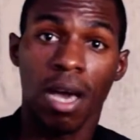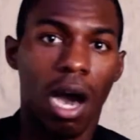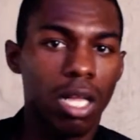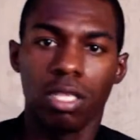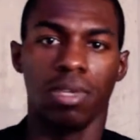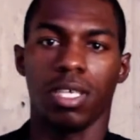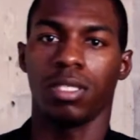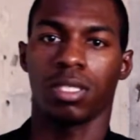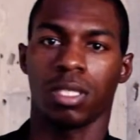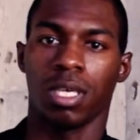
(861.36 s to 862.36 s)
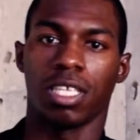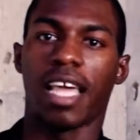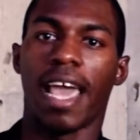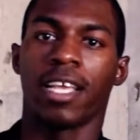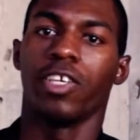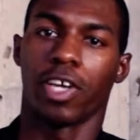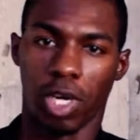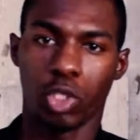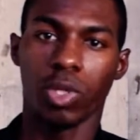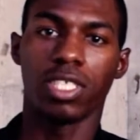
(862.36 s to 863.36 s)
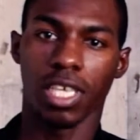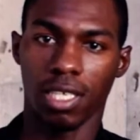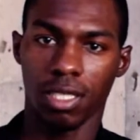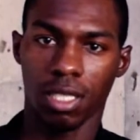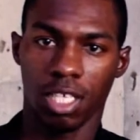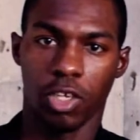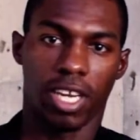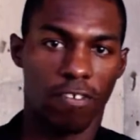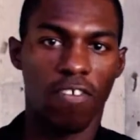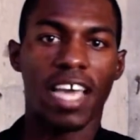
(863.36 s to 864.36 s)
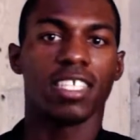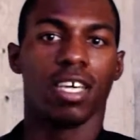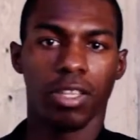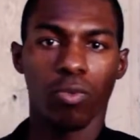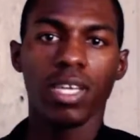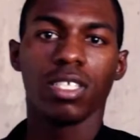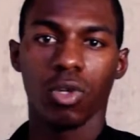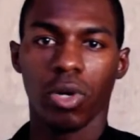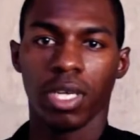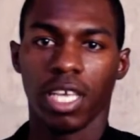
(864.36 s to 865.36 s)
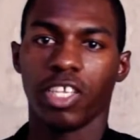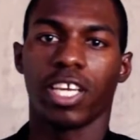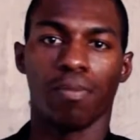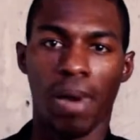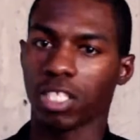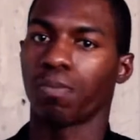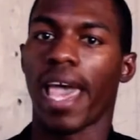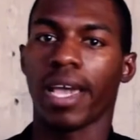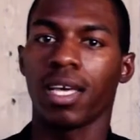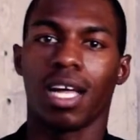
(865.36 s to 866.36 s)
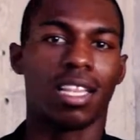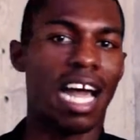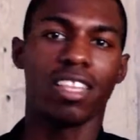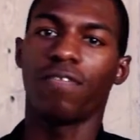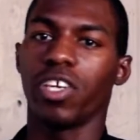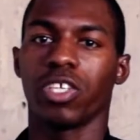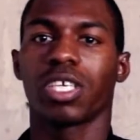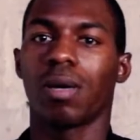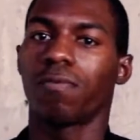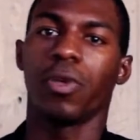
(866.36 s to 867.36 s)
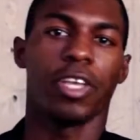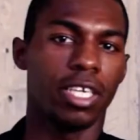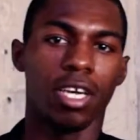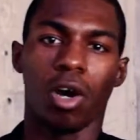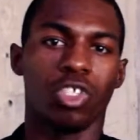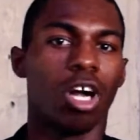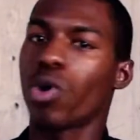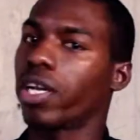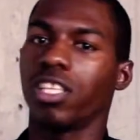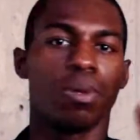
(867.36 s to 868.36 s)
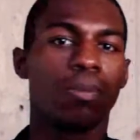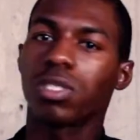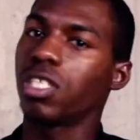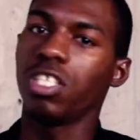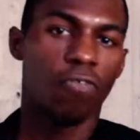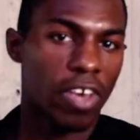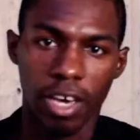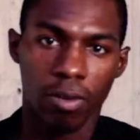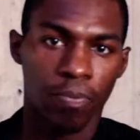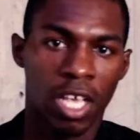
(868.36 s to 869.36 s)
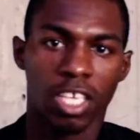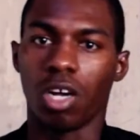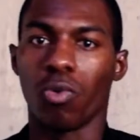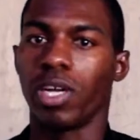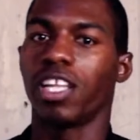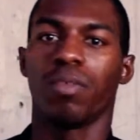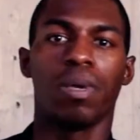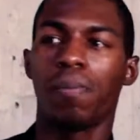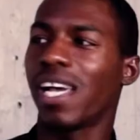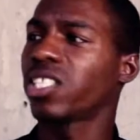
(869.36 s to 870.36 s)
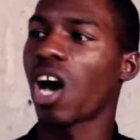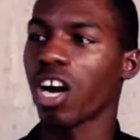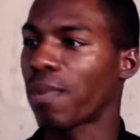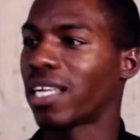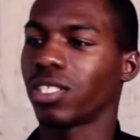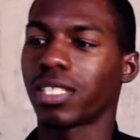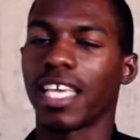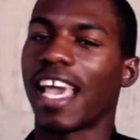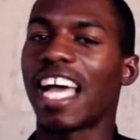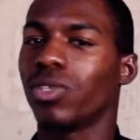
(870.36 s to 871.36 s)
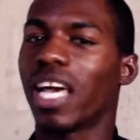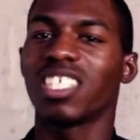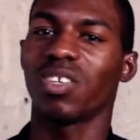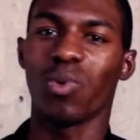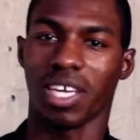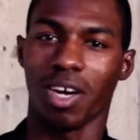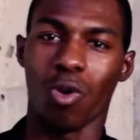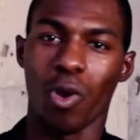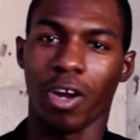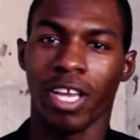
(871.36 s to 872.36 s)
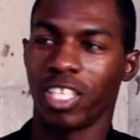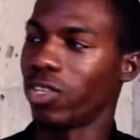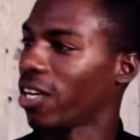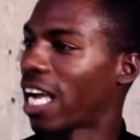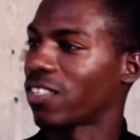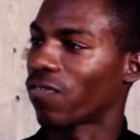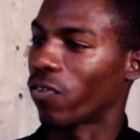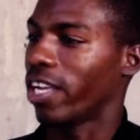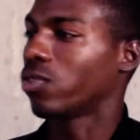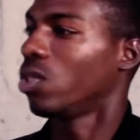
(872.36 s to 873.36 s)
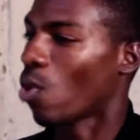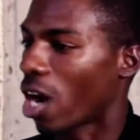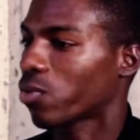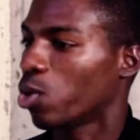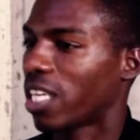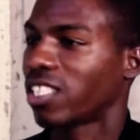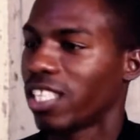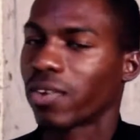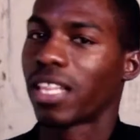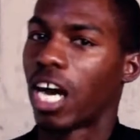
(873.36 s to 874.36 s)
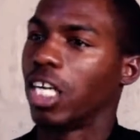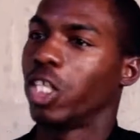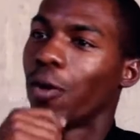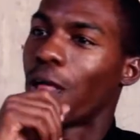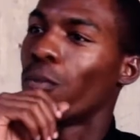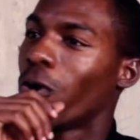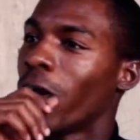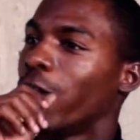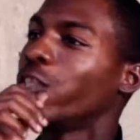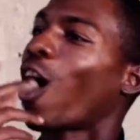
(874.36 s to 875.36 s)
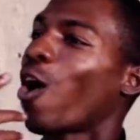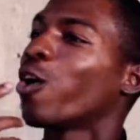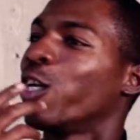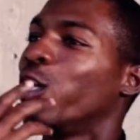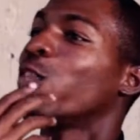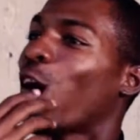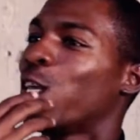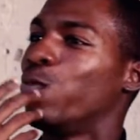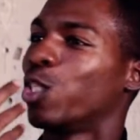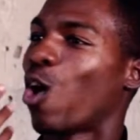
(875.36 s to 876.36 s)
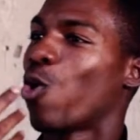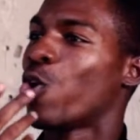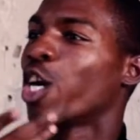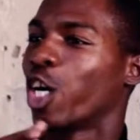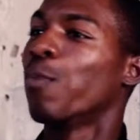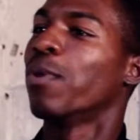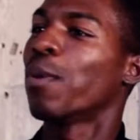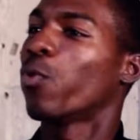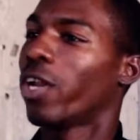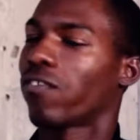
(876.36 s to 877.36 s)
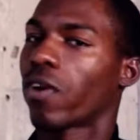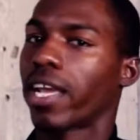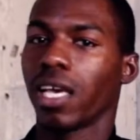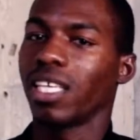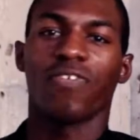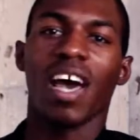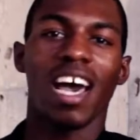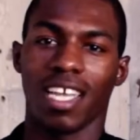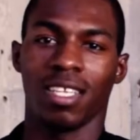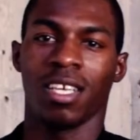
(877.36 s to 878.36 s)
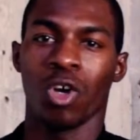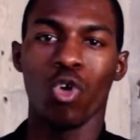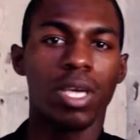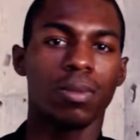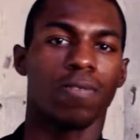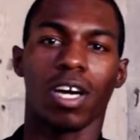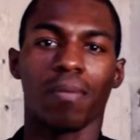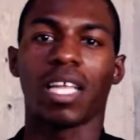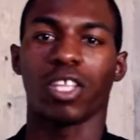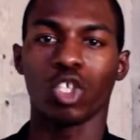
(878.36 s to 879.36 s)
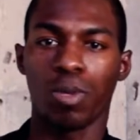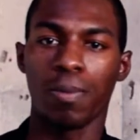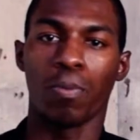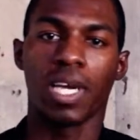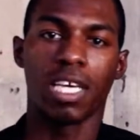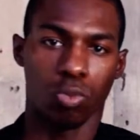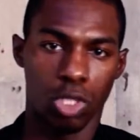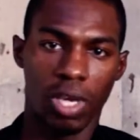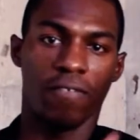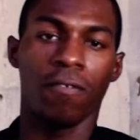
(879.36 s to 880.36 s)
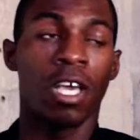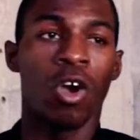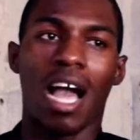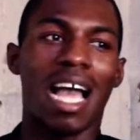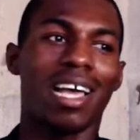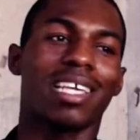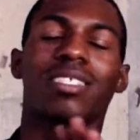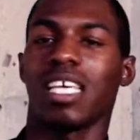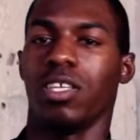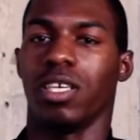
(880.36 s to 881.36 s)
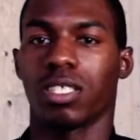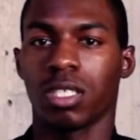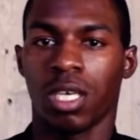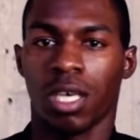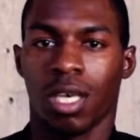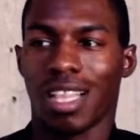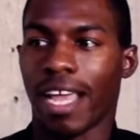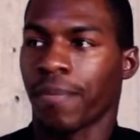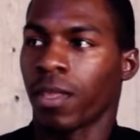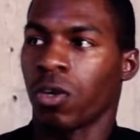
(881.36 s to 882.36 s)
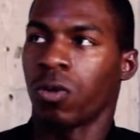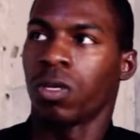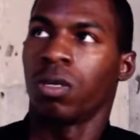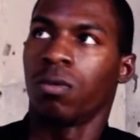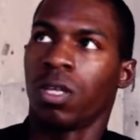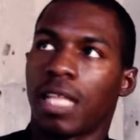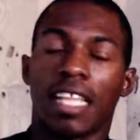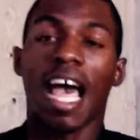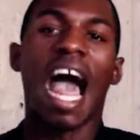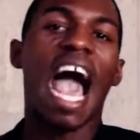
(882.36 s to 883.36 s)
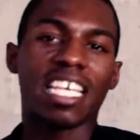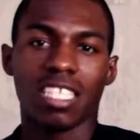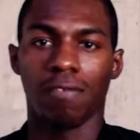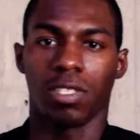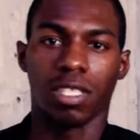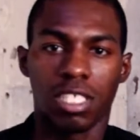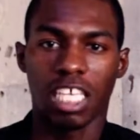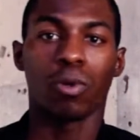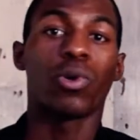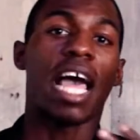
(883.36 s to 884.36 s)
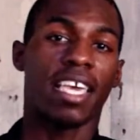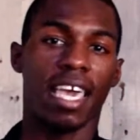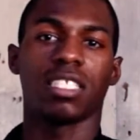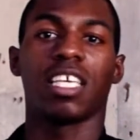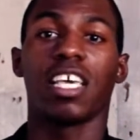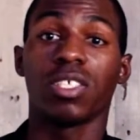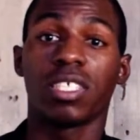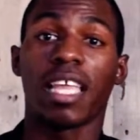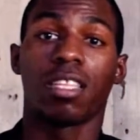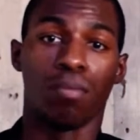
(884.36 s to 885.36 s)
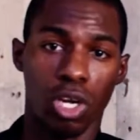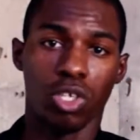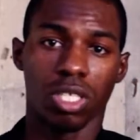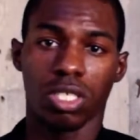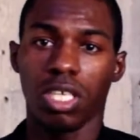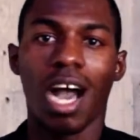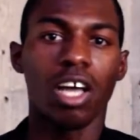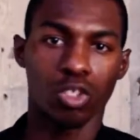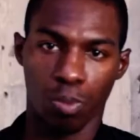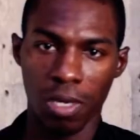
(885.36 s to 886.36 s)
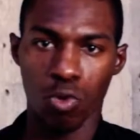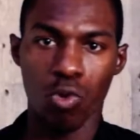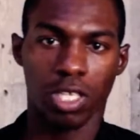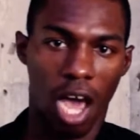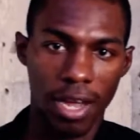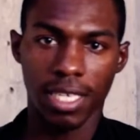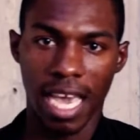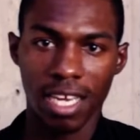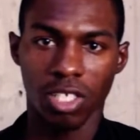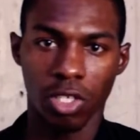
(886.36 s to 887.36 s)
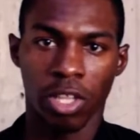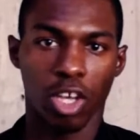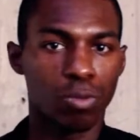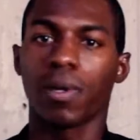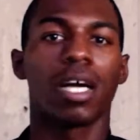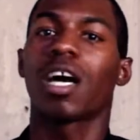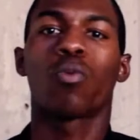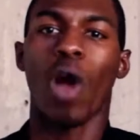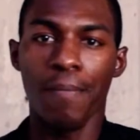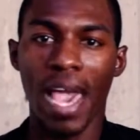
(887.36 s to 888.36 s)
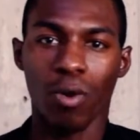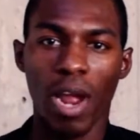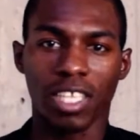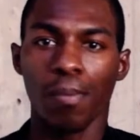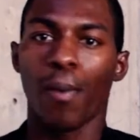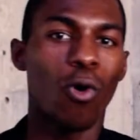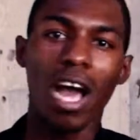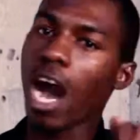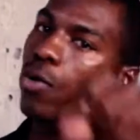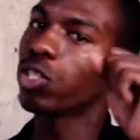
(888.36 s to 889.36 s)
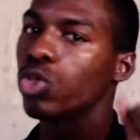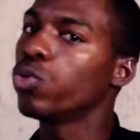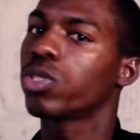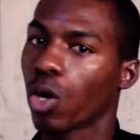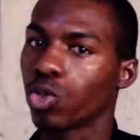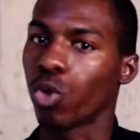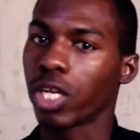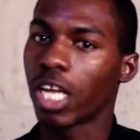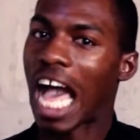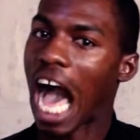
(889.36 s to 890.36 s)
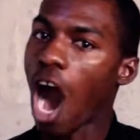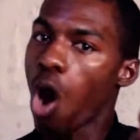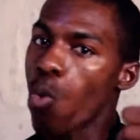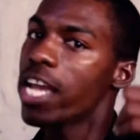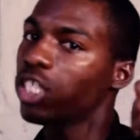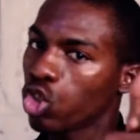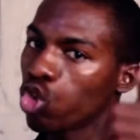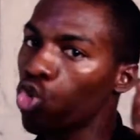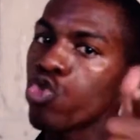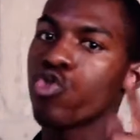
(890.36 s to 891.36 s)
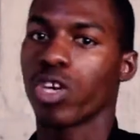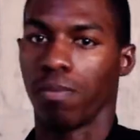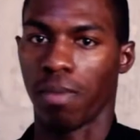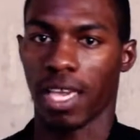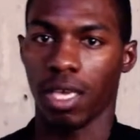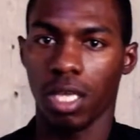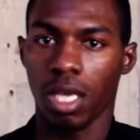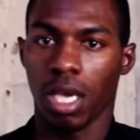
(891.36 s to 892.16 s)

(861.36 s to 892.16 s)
All it means is that you're going to adjust. You're going to find another way to do it, and you're going to bounce back. A lot of the fears come from your ego. You don't want other people to see you fail. You don't want other people to be able to talk about you and say, yeah, I knew that shit wasn't going to work. You don't got your friends when you walk in the room, they snickering like, oh yeah, that boy, he thought he thought he was going to come up or whatever, right? Yeah, it's fine. Who gives a fuck about those people? Because when you, if, I can tell you this, like, not the highest level of success, but what I can tell you is that the more you succeed, all those people who are talking down on you, those people are going to come right back around talking about, boy, I always knew you was going to do it. I always knew you could make it.